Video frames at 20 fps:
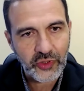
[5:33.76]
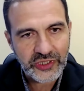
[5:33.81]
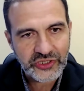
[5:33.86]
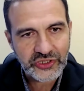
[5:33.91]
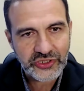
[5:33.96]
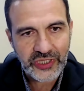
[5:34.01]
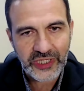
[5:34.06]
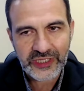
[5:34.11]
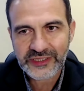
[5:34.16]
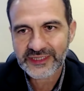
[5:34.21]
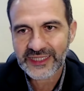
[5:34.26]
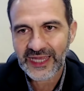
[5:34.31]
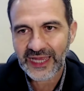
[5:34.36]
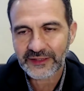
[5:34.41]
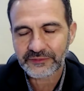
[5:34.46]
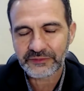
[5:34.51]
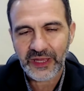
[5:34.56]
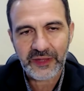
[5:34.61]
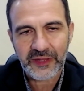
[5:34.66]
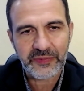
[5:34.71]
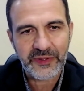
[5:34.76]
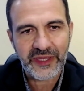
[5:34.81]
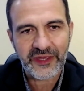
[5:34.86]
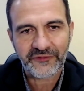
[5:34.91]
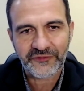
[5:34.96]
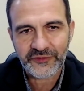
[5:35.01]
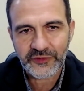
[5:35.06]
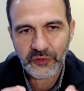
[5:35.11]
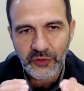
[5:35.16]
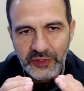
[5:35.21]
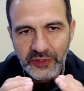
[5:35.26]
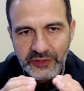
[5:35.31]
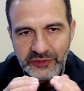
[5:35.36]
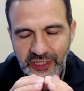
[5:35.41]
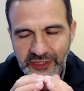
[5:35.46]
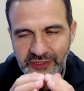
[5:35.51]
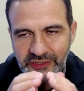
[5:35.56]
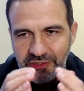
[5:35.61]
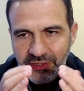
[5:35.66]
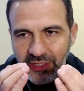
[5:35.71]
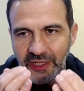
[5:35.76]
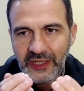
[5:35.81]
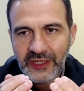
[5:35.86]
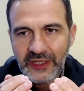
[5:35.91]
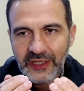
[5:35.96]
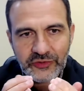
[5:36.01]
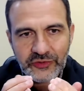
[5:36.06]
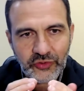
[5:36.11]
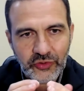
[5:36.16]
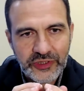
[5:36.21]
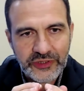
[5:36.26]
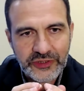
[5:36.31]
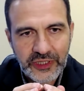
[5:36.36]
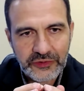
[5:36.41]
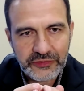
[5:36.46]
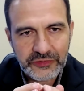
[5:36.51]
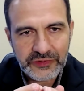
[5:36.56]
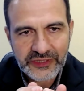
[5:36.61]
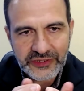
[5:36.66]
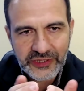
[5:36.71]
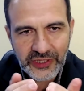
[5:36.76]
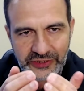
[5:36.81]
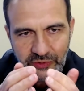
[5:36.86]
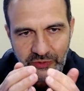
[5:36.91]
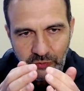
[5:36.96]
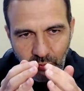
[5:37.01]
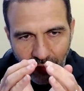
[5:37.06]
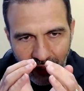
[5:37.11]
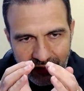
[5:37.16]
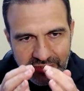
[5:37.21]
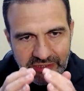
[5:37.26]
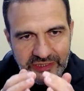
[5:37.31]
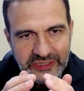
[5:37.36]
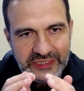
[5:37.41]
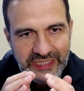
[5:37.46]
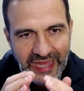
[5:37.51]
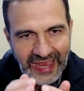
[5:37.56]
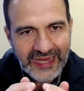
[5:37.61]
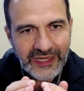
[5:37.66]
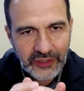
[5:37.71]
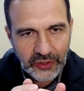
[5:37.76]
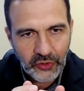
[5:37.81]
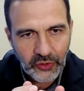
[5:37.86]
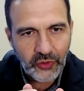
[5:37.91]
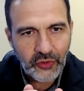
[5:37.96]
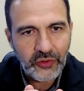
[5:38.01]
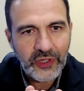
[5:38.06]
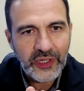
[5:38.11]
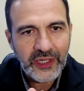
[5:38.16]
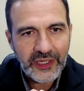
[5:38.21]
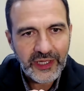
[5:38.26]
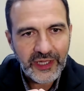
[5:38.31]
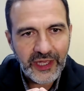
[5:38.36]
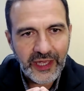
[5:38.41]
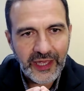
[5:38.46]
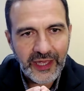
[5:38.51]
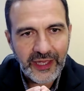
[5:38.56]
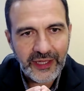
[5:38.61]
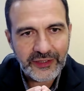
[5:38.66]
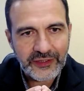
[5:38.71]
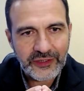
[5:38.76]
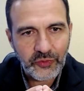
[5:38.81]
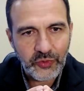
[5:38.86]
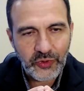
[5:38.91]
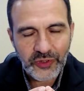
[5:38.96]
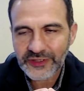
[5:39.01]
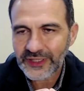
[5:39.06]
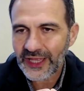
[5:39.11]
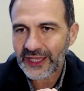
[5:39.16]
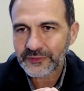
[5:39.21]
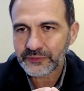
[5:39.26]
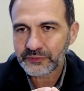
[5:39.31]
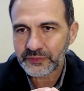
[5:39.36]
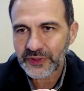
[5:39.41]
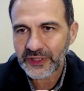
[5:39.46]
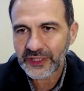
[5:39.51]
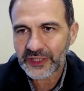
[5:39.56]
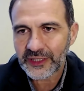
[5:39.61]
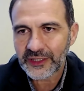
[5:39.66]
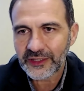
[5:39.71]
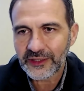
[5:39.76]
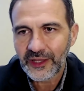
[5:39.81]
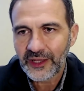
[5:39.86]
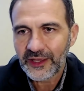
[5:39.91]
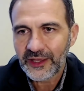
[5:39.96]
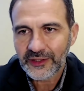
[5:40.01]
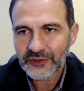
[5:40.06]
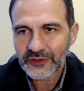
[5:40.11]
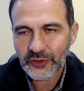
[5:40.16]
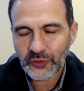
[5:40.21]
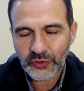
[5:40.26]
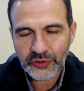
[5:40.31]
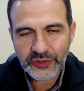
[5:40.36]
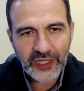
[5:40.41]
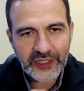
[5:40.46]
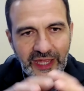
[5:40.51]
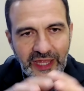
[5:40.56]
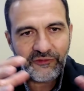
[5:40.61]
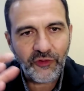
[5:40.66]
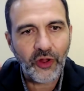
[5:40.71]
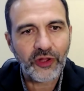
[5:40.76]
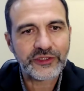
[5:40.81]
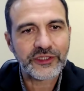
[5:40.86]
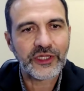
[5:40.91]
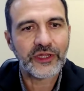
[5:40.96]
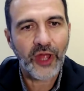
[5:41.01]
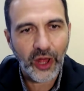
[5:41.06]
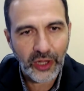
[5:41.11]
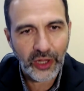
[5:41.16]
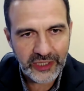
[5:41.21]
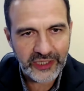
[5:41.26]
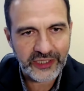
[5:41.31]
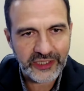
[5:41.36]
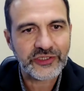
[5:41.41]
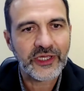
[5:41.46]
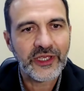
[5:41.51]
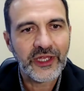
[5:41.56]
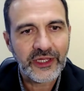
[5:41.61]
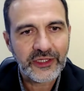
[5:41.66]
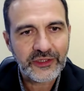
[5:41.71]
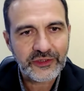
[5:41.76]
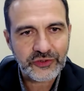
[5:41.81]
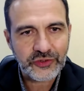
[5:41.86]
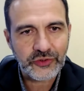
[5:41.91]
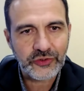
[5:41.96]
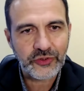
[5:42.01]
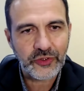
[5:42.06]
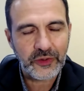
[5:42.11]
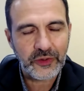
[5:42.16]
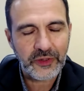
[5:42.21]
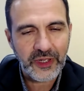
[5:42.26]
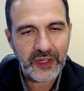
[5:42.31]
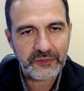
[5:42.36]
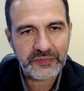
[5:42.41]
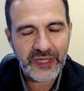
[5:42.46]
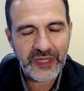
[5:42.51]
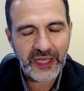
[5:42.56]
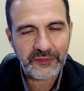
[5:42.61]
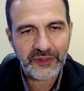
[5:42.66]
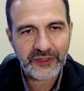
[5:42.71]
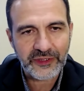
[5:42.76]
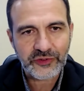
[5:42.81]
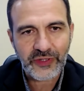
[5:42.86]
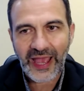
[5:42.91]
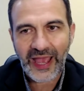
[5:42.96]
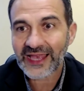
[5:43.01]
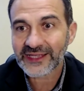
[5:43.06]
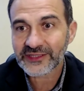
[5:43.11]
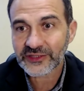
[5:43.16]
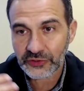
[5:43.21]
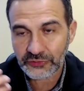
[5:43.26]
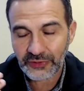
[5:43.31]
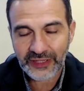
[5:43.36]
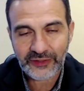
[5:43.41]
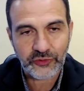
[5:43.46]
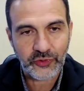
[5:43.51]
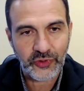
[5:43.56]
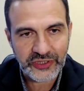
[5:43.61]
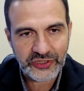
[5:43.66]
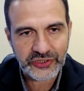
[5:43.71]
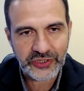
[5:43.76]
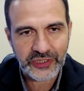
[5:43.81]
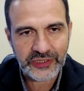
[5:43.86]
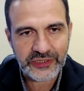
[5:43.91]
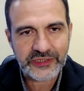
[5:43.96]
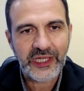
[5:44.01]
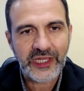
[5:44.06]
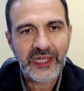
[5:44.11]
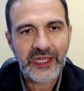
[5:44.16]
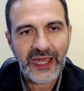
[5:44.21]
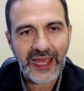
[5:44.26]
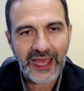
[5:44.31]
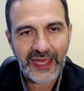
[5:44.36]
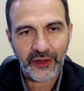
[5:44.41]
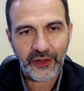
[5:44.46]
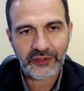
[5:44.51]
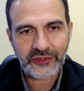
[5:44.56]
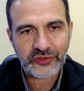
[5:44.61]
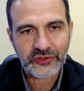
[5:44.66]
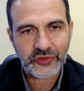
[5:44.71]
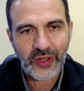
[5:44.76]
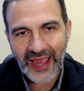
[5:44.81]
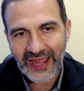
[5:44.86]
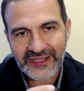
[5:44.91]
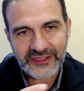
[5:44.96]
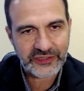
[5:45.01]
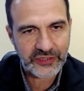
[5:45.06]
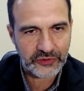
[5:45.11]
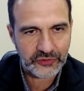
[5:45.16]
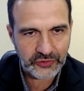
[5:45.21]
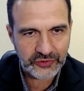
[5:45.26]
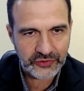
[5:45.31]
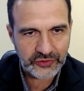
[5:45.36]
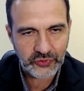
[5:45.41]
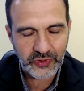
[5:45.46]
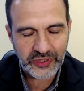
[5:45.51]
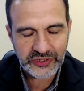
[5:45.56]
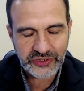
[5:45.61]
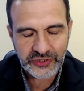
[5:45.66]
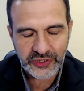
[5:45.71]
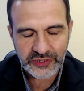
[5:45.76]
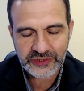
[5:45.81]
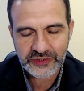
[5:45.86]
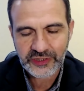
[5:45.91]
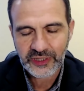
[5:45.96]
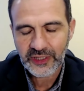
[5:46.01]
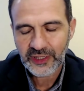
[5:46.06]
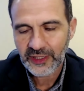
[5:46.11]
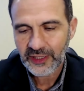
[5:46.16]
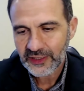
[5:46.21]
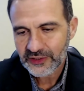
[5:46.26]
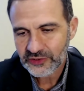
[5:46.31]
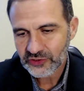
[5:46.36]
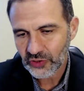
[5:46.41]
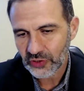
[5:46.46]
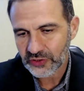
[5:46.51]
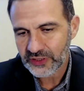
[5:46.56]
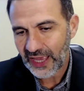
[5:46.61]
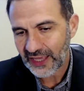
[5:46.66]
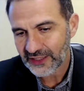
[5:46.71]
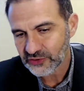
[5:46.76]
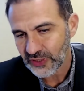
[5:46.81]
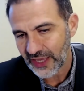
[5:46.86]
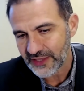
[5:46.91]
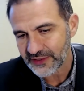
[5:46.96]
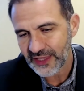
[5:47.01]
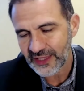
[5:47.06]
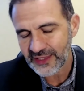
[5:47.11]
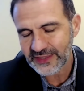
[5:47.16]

questions that maybe if you were just doing the research in one silo, you would not have all the knowledge to be able to ask the right questions and also answer those questions. So yes, I